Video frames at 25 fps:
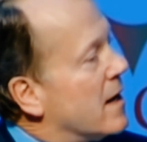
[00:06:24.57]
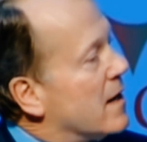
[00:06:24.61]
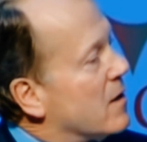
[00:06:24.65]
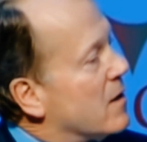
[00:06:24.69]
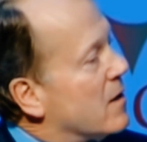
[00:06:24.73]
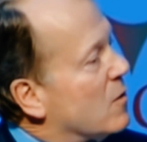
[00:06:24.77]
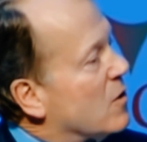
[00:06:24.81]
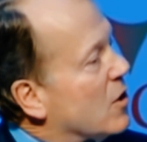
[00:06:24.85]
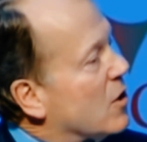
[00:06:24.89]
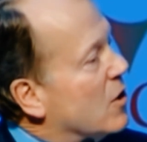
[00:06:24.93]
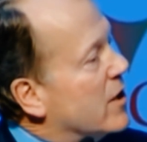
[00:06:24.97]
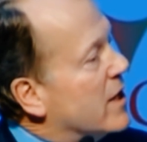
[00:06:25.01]

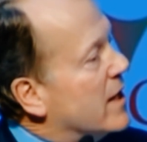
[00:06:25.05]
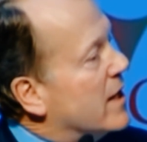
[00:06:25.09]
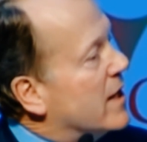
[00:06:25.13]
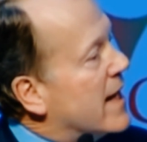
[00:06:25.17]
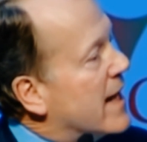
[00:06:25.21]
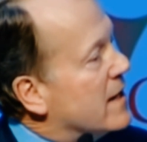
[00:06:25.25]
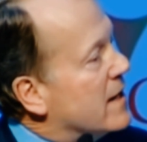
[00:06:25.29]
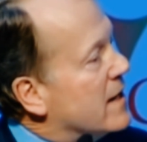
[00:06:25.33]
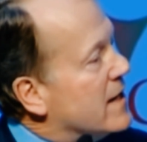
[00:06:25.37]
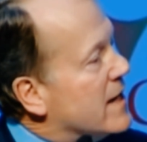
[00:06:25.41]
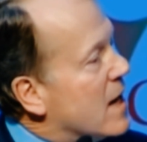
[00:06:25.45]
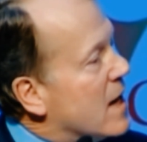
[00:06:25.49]
looking
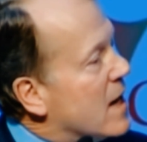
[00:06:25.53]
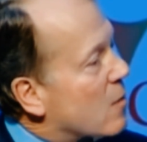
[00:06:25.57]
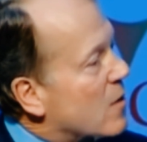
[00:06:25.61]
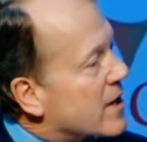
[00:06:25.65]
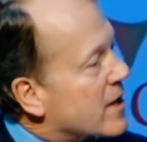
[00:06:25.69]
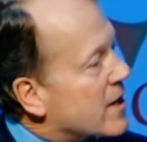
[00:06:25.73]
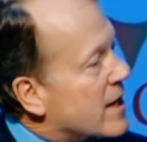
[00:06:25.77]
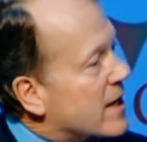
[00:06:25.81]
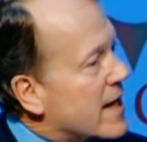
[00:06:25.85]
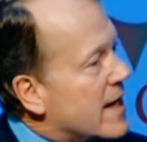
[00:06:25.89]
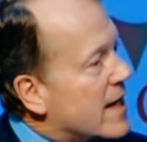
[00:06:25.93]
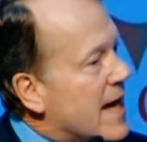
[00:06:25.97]
at network
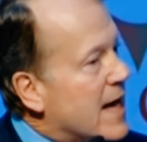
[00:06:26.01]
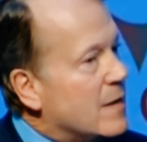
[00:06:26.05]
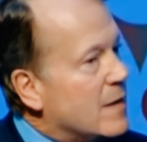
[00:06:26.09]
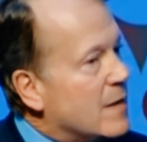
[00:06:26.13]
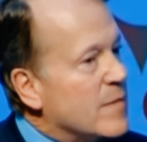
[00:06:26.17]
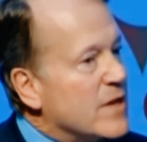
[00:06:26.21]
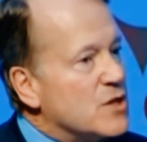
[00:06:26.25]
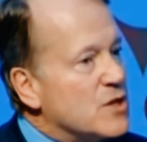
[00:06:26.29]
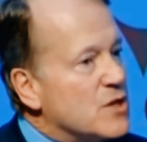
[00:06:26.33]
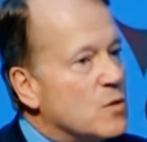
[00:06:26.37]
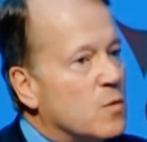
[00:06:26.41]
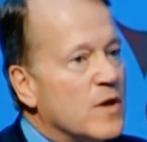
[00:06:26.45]

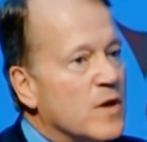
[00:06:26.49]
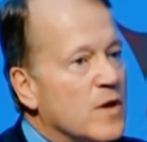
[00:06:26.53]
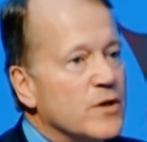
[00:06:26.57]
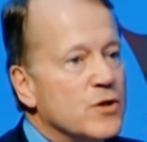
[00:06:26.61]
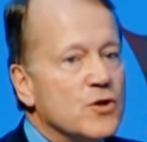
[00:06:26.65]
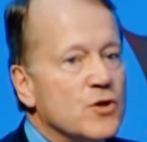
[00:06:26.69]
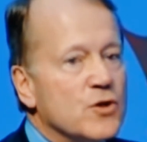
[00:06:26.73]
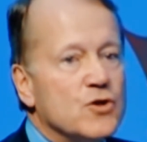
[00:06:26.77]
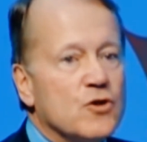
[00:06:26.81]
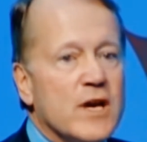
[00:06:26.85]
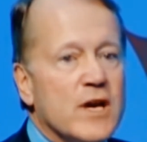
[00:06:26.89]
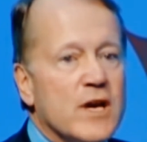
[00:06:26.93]
academies where you
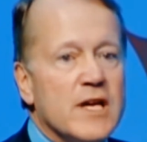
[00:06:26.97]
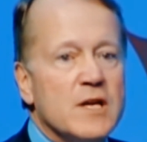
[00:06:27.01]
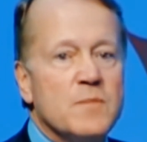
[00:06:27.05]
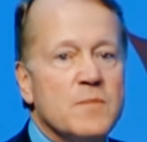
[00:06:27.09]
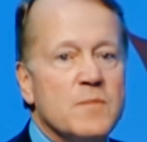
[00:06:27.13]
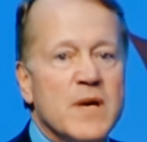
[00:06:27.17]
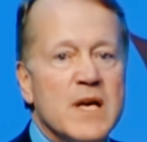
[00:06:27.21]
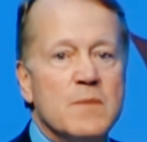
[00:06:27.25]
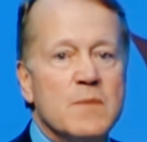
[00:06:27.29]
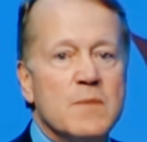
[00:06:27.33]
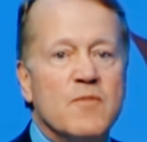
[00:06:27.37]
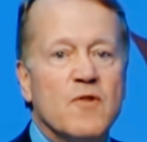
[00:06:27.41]
train
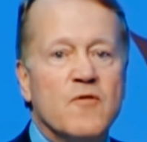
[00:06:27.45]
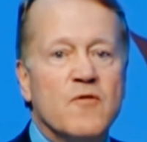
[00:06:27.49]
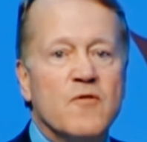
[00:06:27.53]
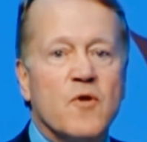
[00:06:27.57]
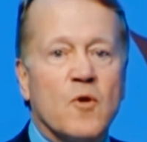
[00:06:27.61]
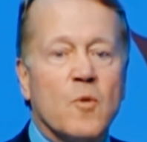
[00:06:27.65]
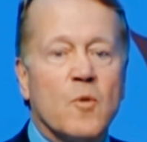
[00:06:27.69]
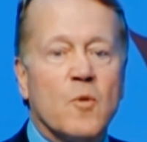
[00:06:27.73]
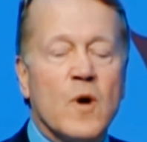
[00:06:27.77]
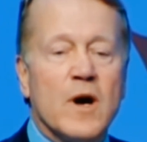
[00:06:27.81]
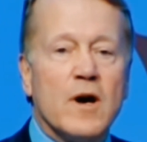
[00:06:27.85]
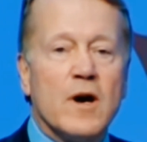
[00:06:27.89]
people for
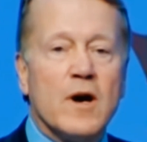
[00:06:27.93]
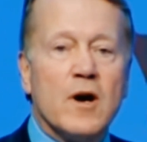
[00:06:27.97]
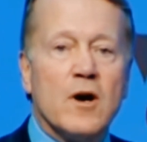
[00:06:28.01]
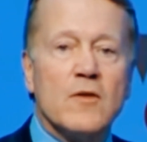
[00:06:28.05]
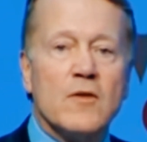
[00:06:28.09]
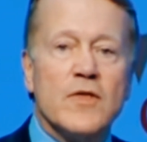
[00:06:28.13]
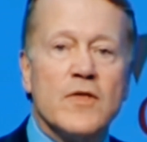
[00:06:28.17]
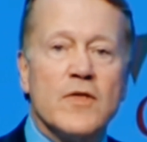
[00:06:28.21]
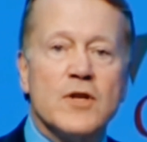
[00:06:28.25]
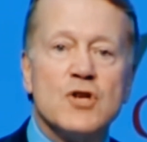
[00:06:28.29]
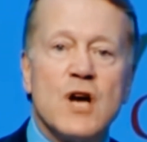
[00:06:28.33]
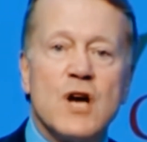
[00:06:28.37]
where
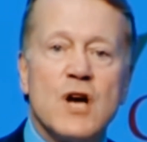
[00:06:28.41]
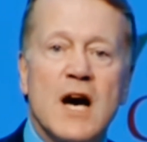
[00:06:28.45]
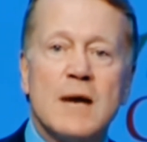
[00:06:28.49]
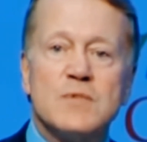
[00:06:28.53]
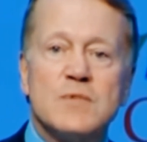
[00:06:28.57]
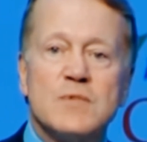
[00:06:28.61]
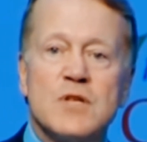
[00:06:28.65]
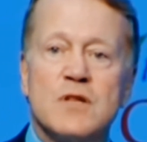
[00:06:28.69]
the jobs of